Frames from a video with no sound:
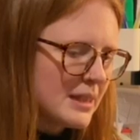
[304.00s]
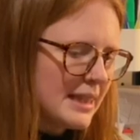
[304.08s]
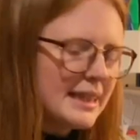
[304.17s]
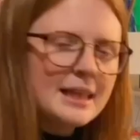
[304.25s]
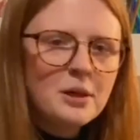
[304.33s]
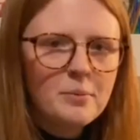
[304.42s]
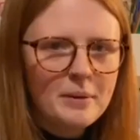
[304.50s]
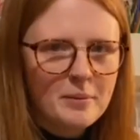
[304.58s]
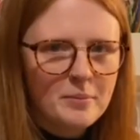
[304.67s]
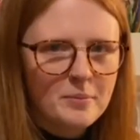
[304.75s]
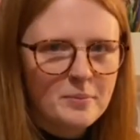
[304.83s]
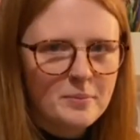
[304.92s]
little bit
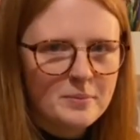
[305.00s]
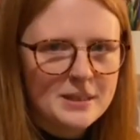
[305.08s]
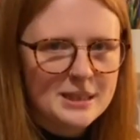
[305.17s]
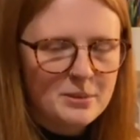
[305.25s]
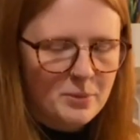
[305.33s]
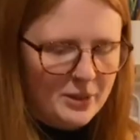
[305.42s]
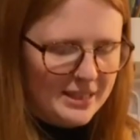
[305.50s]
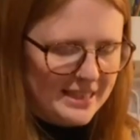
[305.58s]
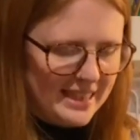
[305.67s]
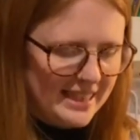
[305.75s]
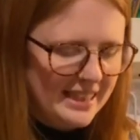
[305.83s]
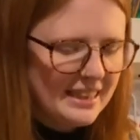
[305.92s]

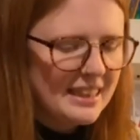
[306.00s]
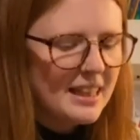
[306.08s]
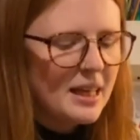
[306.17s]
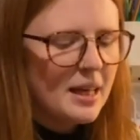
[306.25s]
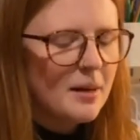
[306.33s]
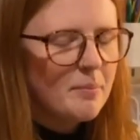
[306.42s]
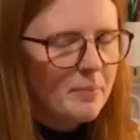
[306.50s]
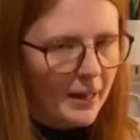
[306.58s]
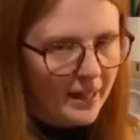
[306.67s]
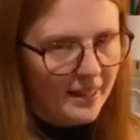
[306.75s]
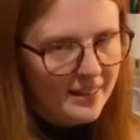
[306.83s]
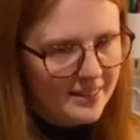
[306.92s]
disappointed,
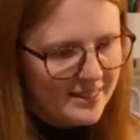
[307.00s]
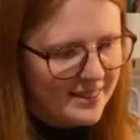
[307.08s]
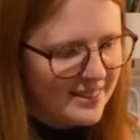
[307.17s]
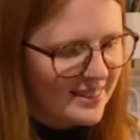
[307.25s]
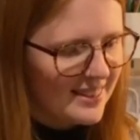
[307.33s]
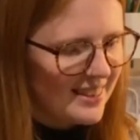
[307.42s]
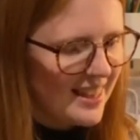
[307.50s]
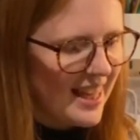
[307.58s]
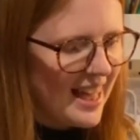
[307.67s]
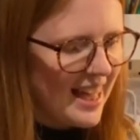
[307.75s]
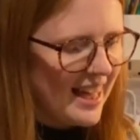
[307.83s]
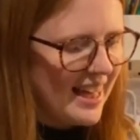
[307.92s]
but
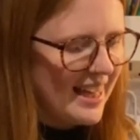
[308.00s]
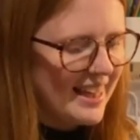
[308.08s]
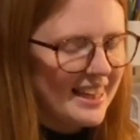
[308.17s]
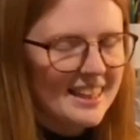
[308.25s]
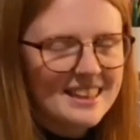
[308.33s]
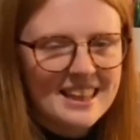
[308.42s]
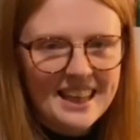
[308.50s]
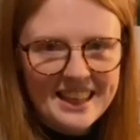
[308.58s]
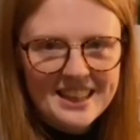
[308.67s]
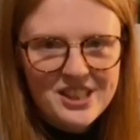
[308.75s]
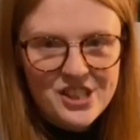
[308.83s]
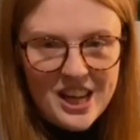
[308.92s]
I
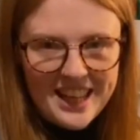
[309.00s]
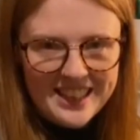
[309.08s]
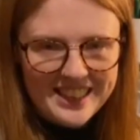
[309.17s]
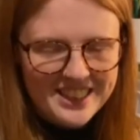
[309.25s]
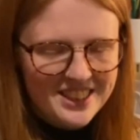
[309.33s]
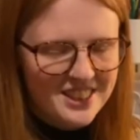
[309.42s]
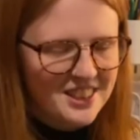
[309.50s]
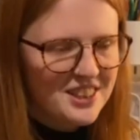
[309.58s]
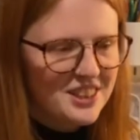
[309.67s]
like a challenge.